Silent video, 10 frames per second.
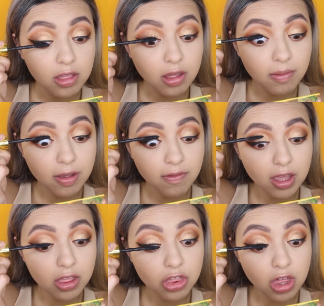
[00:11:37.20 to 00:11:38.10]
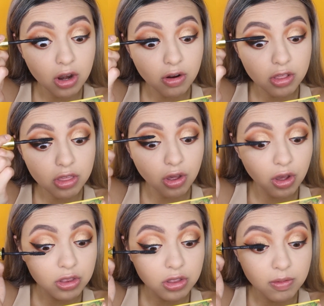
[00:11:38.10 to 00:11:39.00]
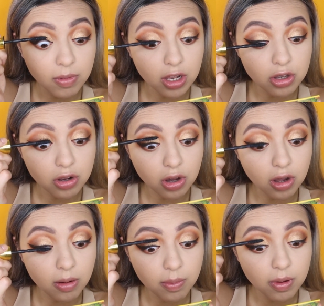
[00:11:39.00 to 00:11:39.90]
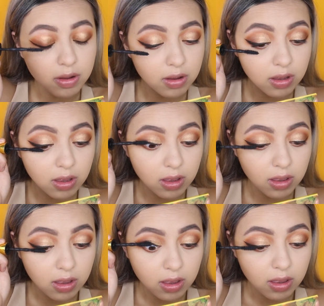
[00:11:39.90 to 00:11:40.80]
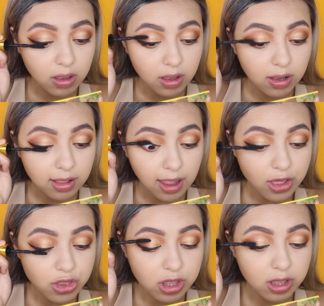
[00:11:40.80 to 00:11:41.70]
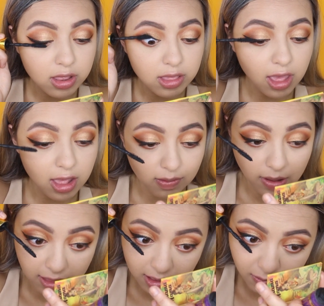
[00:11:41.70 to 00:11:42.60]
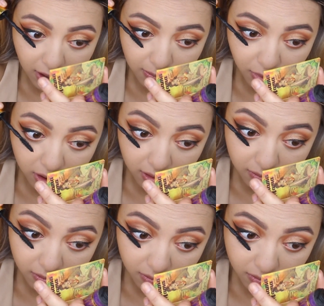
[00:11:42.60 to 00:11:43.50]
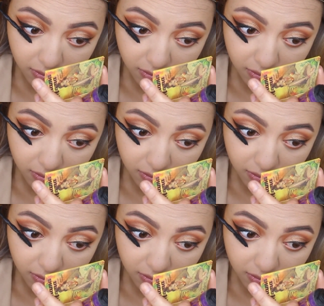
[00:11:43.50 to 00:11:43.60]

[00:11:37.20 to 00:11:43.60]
So I'm giving a generous coat to my top lashes as well as my bottom.